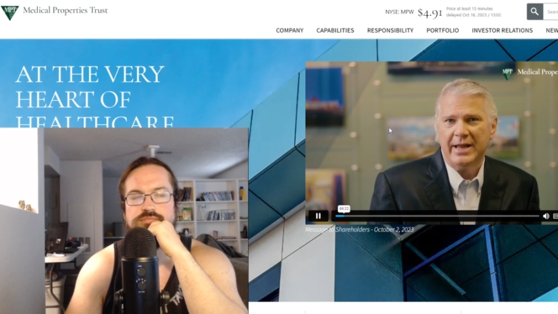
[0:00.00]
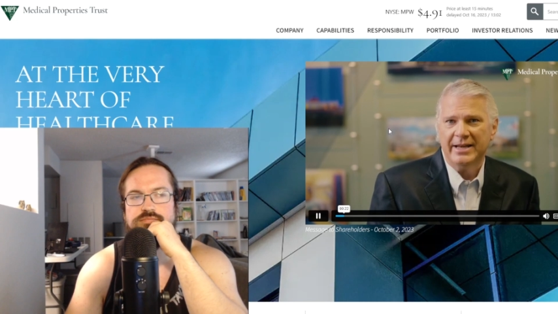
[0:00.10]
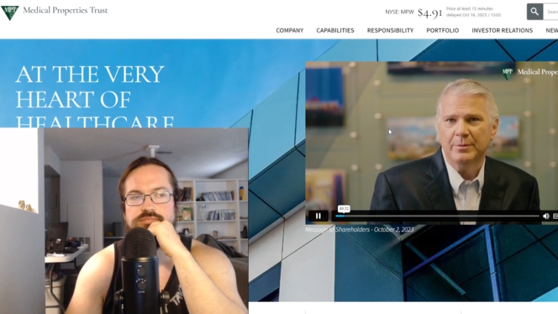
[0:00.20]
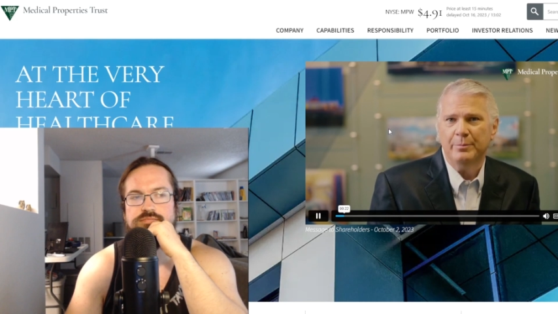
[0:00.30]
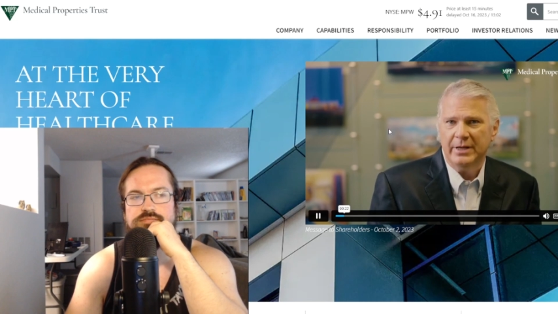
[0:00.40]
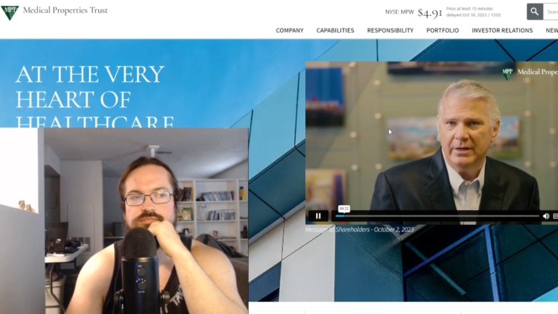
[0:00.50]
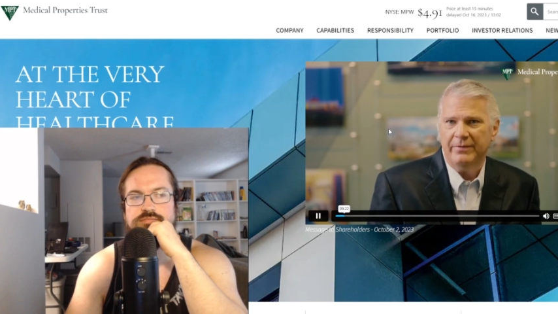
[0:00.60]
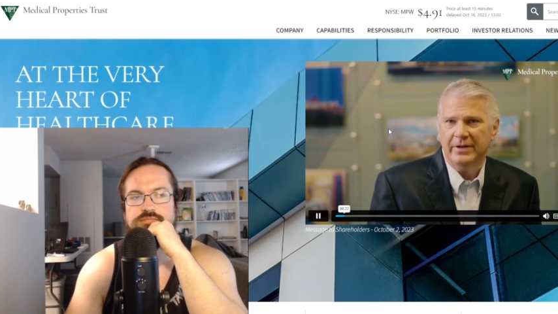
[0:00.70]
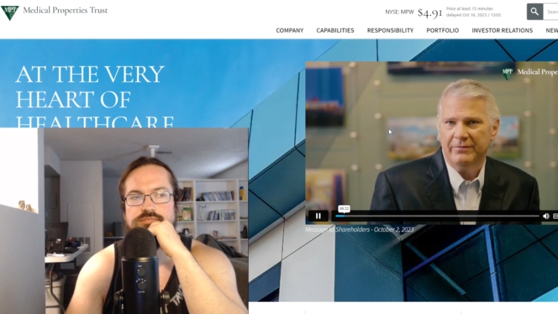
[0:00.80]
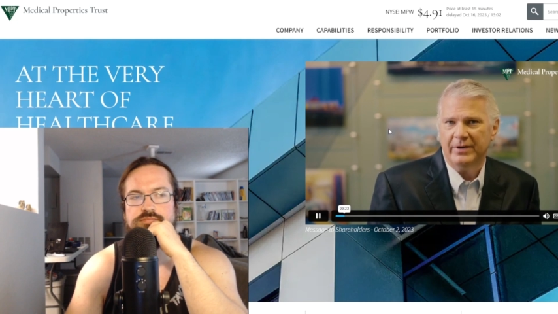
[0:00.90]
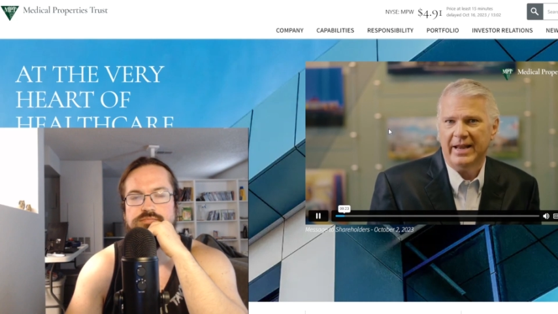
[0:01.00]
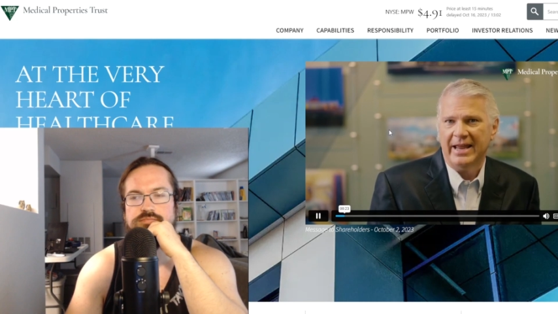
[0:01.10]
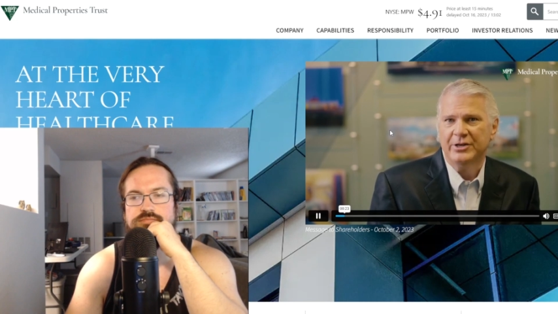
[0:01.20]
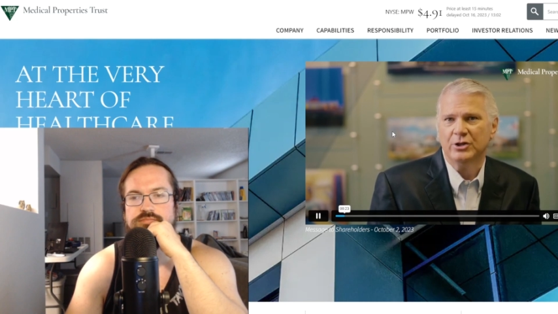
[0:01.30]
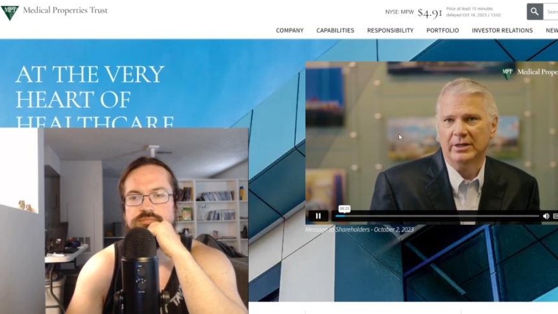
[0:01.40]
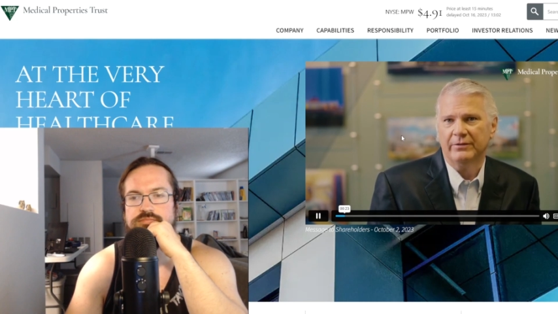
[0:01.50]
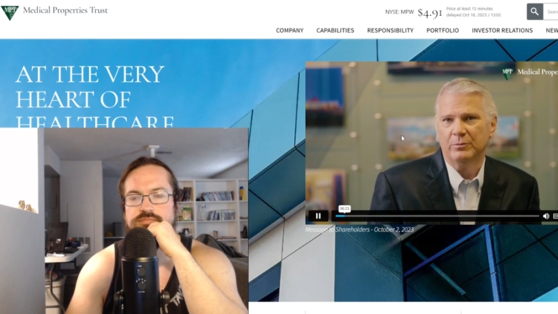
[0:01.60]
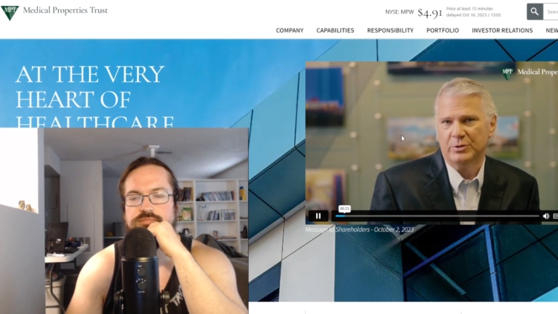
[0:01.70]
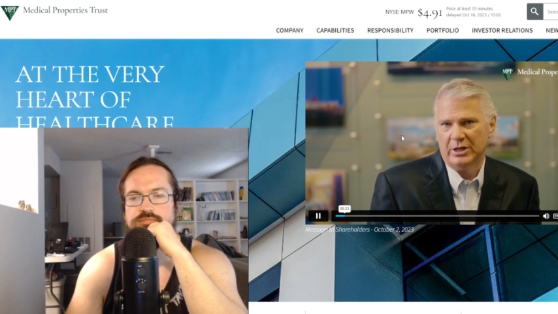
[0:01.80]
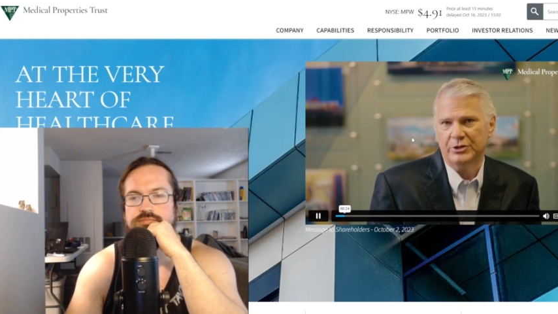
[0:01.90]
Speaker 1: stand to benefit financially
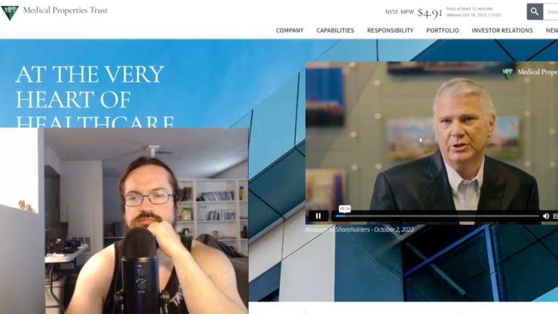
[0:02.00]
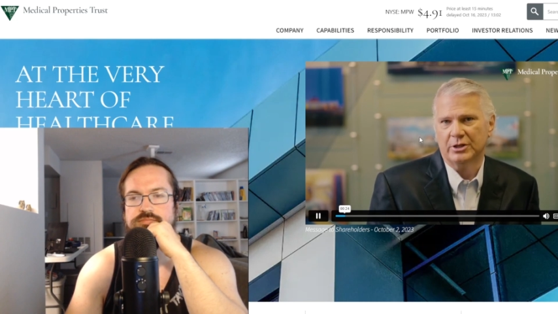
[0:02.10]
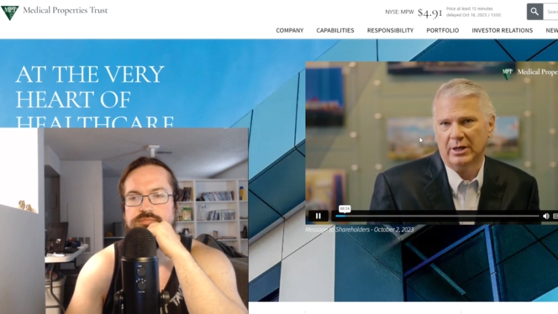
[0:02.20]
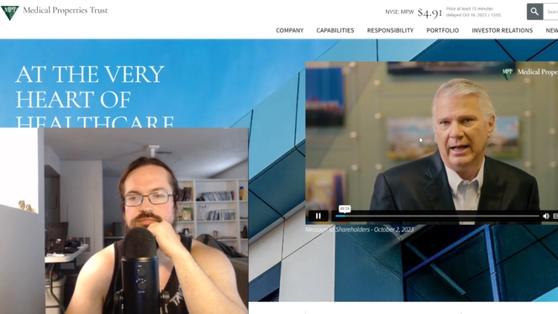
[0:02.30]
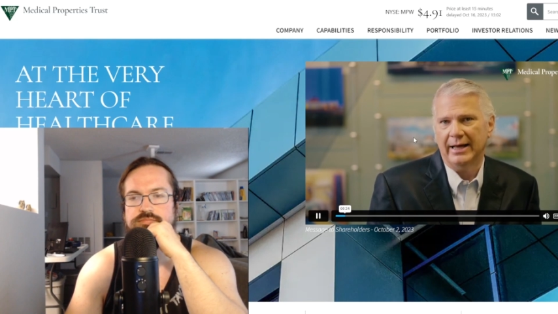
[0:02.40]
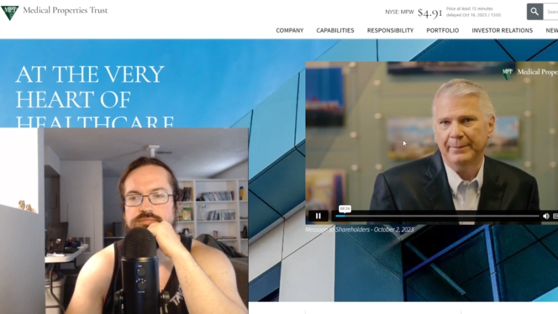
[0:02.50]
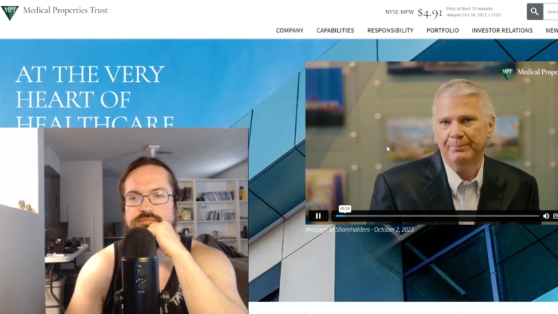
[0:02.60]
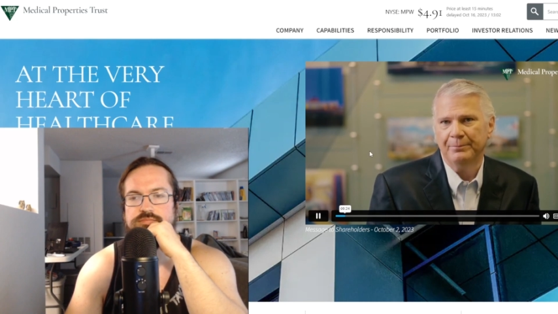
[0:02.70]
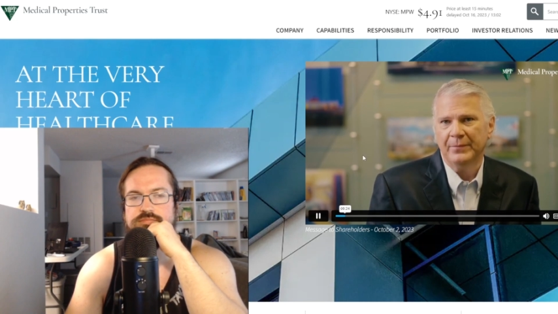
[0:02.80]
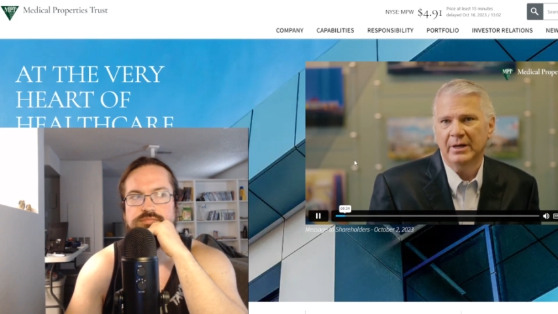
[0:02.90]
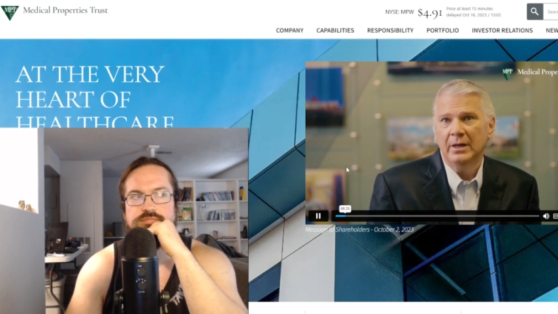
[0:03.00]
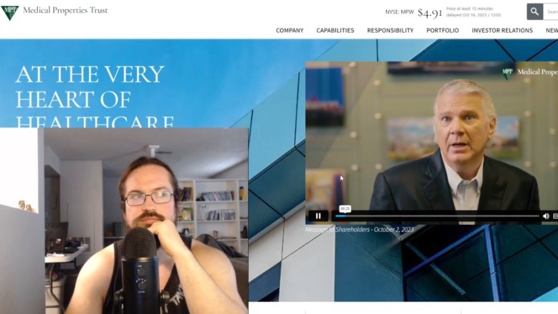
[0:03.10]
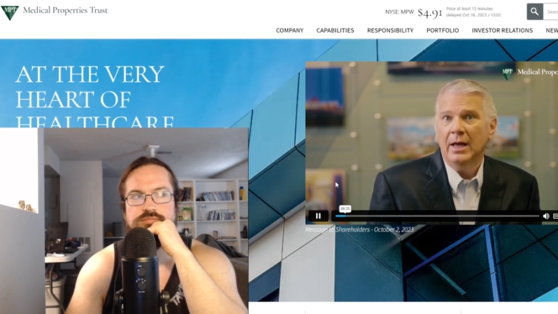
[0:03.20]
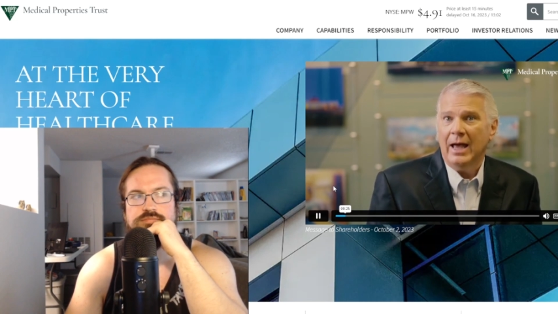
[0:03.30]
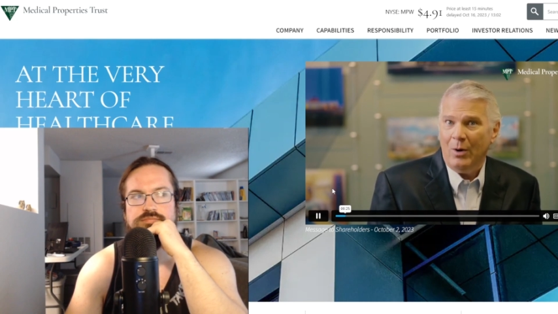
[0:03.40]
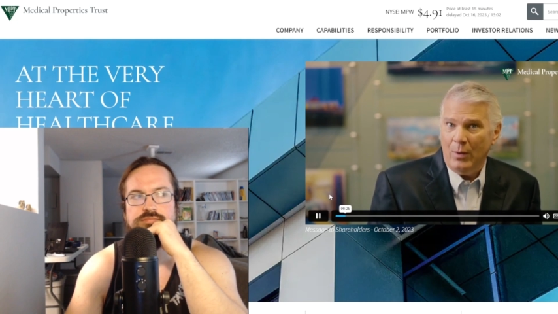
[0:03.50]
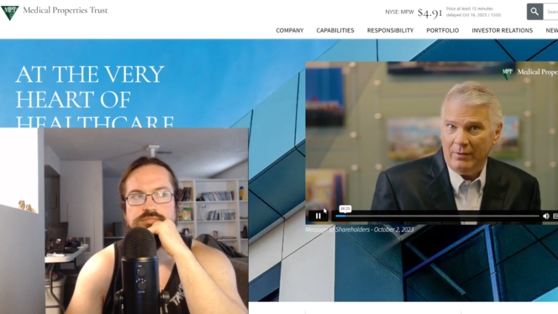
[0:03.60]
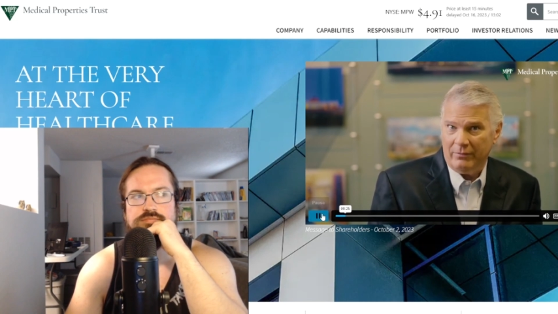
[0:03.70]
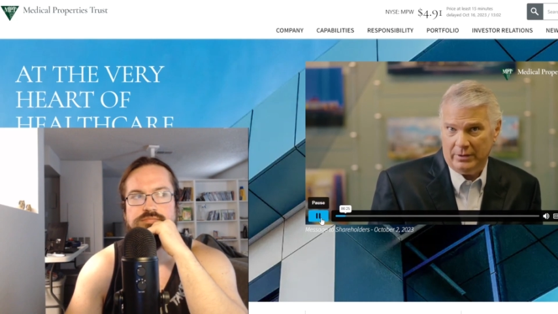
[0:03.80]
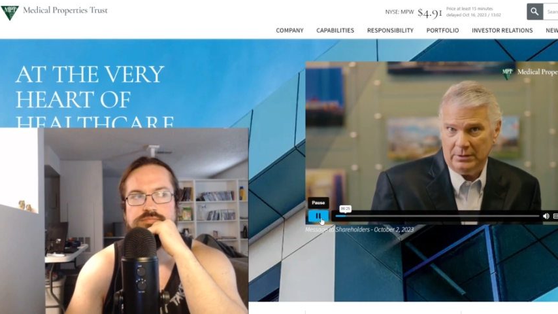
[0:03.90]
from such a decline.
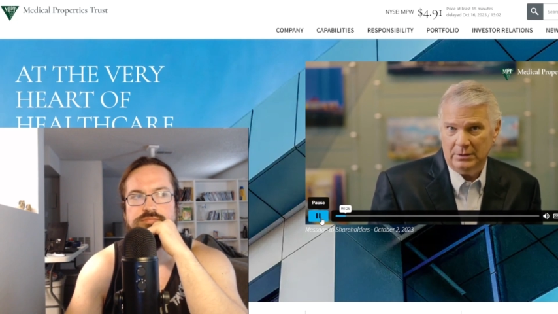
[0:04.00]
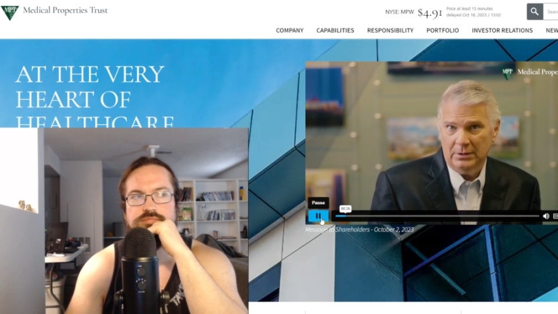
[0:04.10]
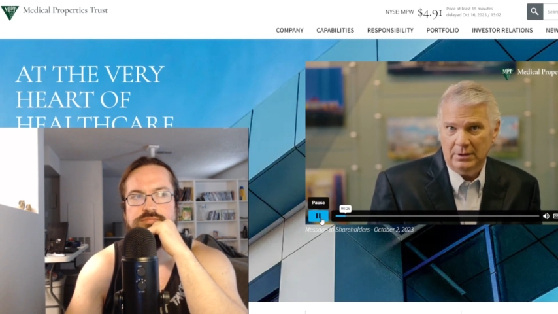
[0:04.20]
However,